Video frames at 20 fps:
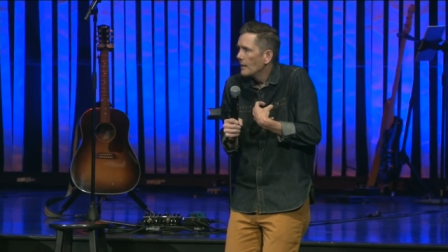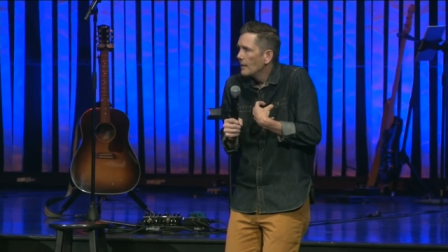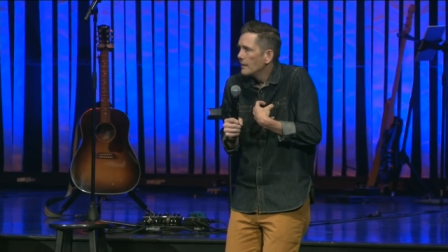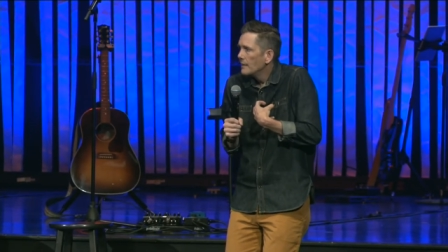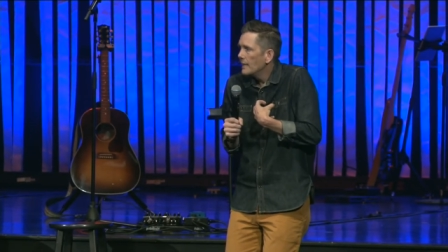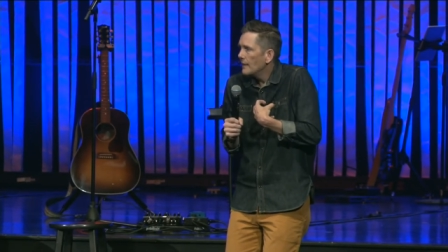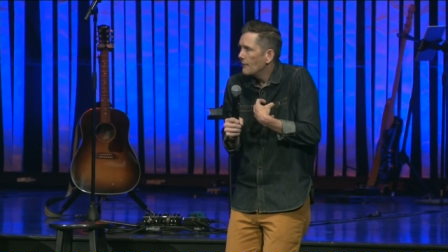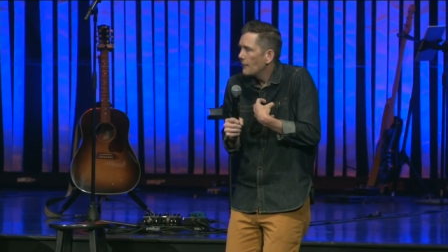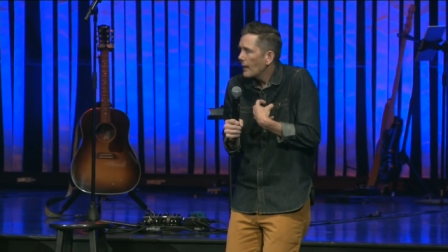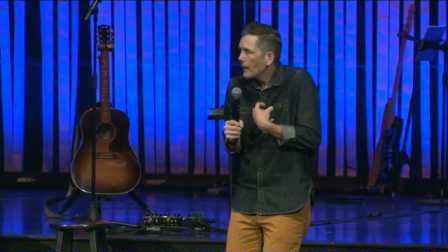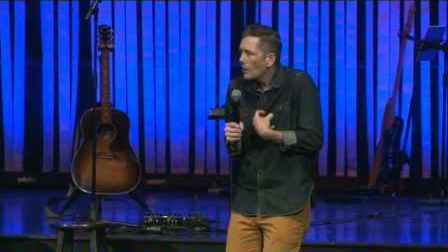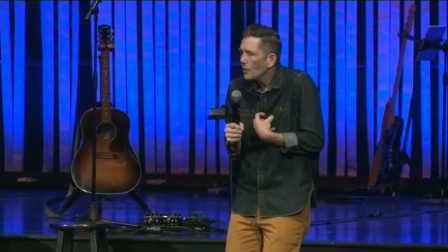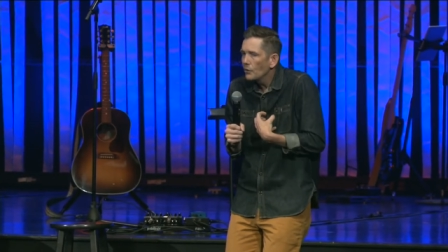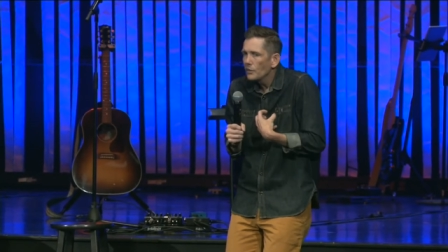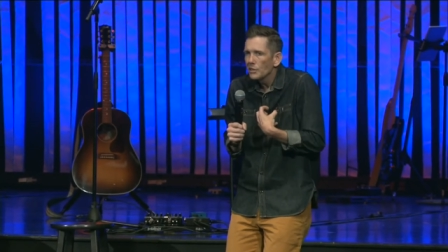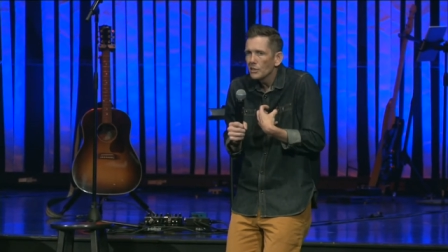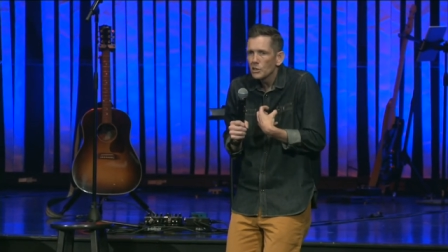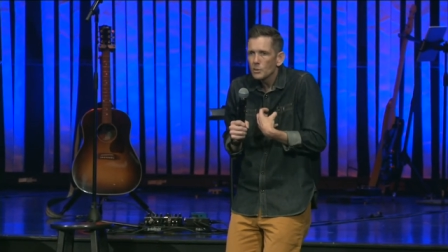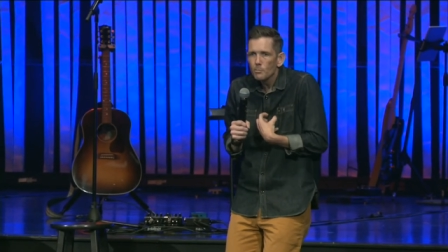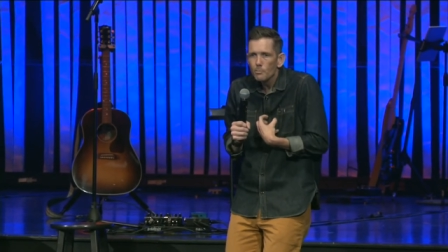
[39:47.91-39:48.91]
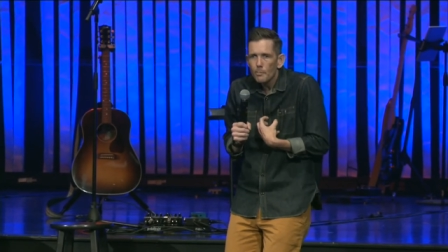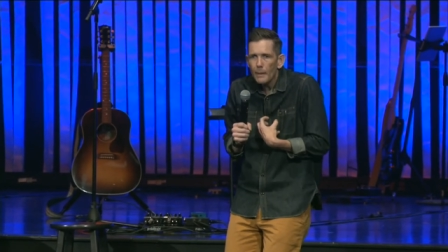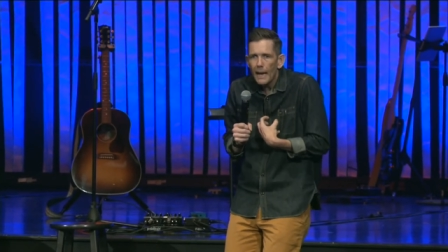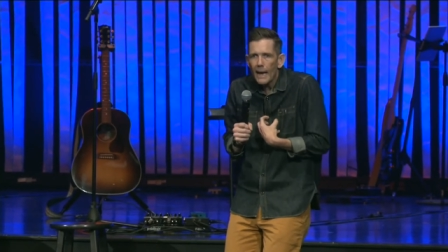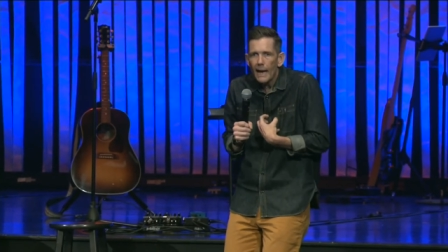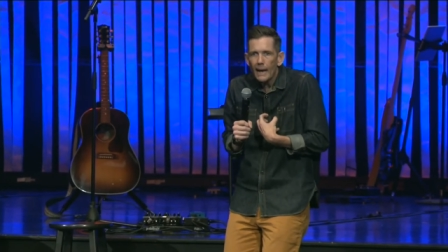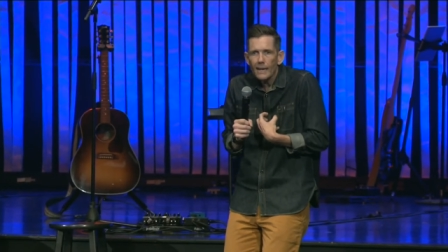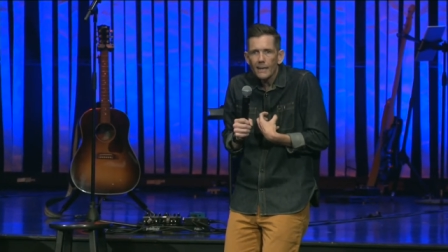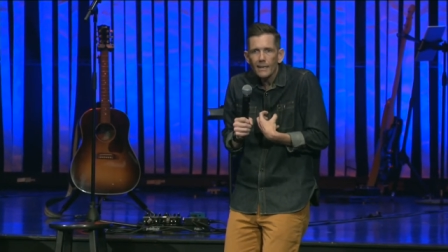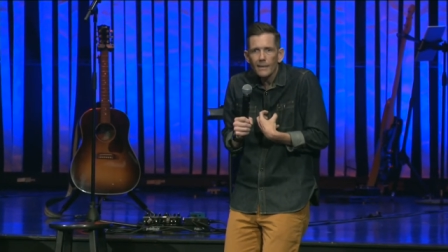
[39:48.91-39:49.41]
they've held us
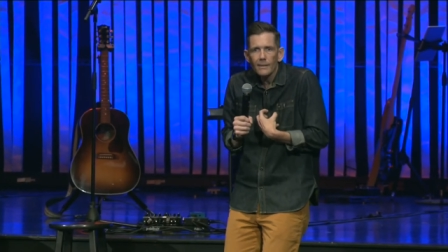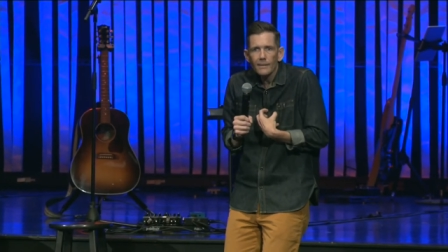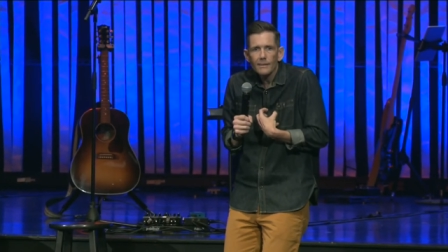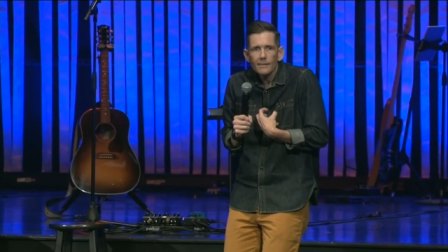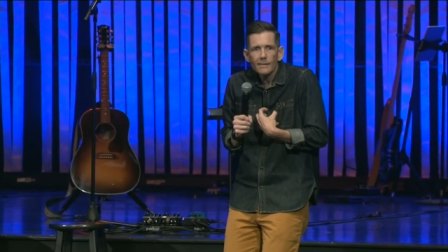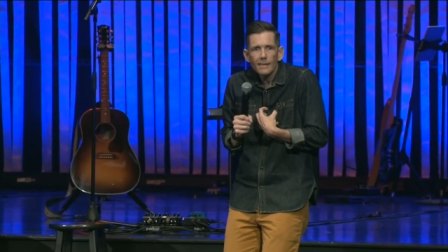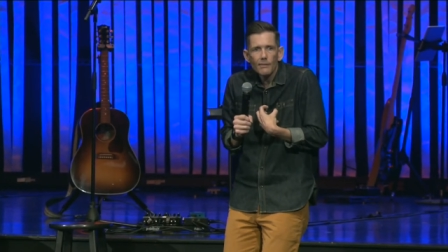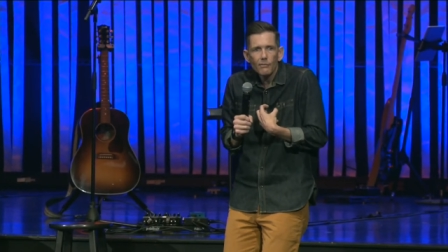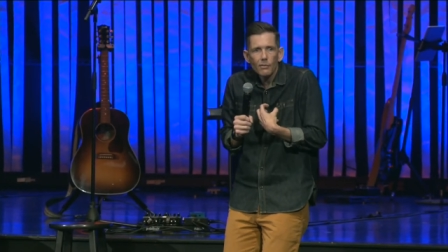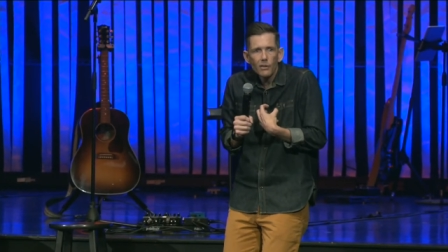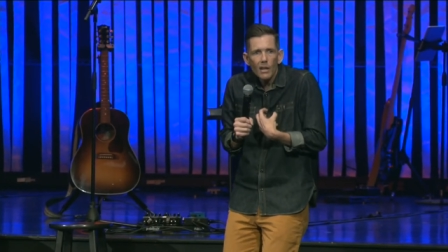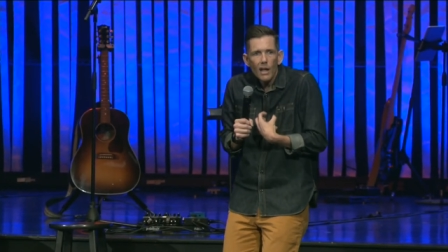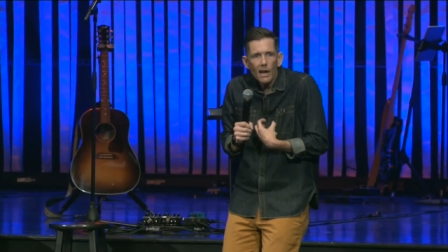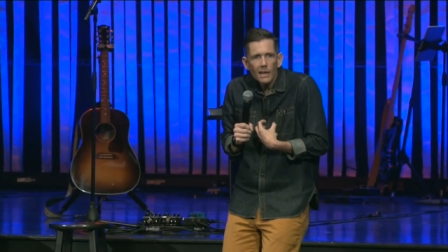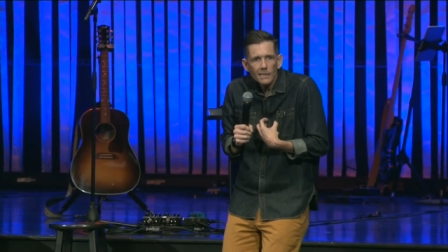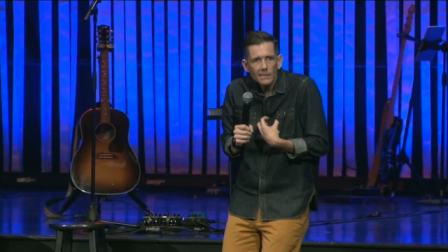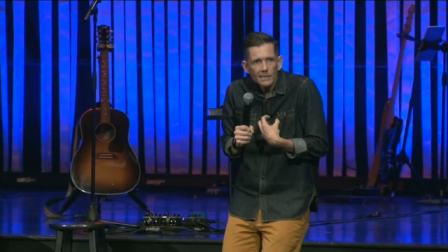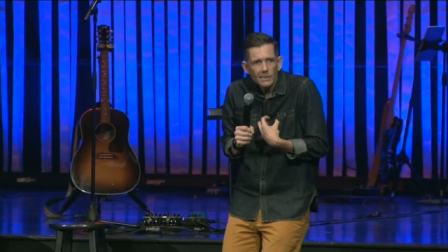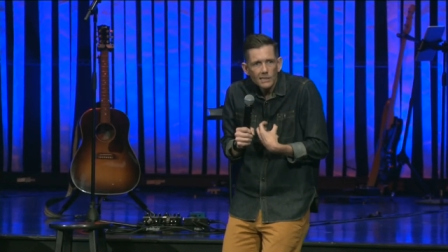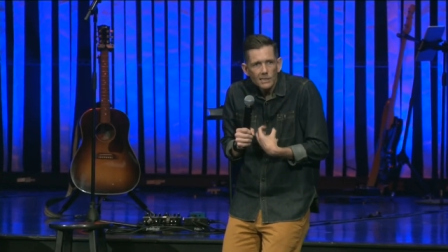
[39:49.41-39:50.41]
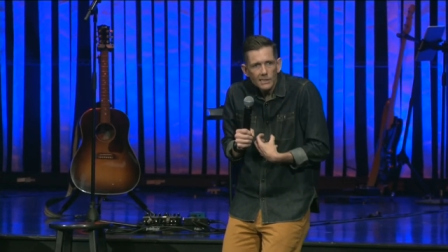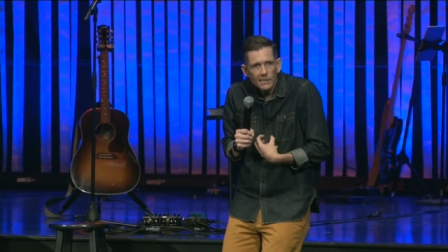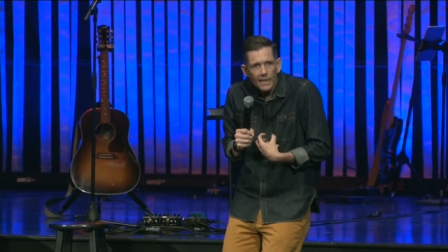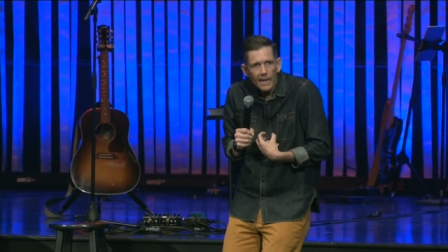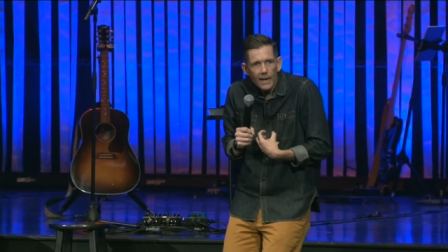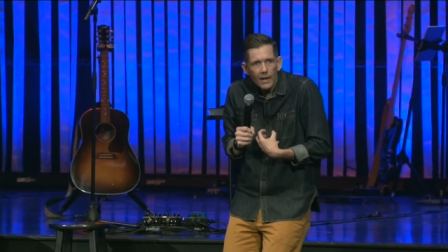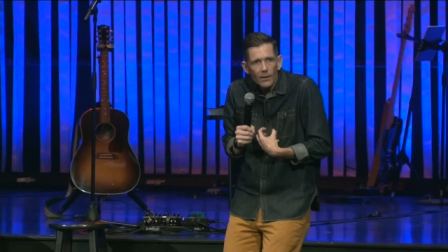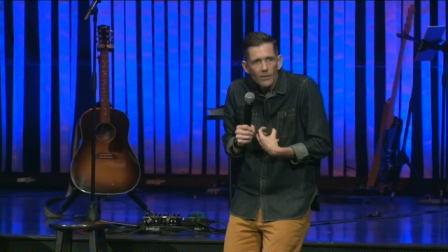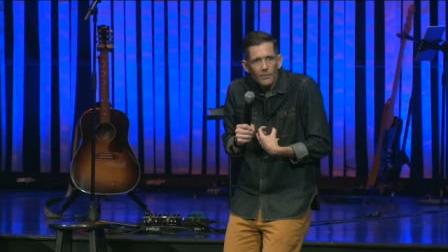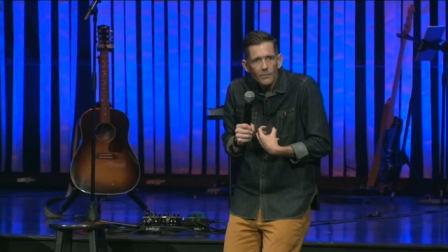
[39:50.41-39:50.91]
back, they've locked us
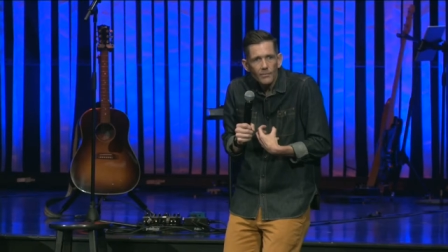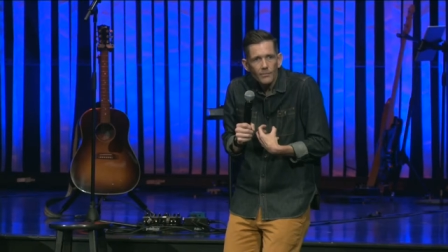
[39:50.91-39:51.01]
down,